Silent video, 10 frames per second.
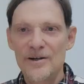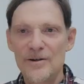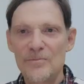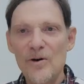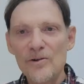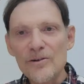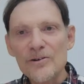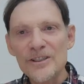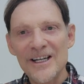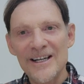Mou
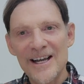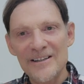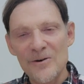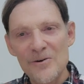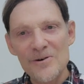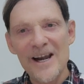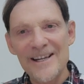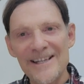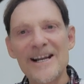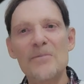skoshi kangaeta hou ga
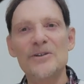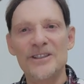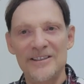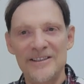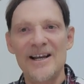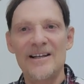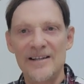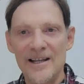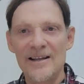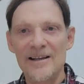ii kamoshirenai
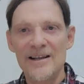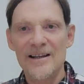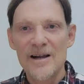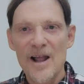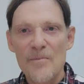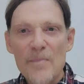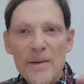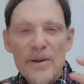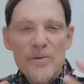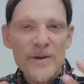ne.
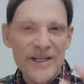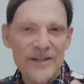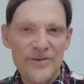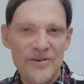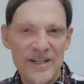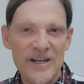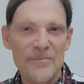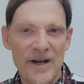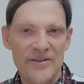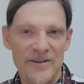Maybe we need to think
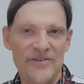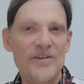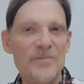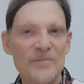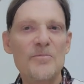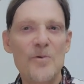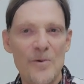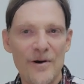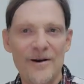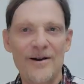about this a bit more.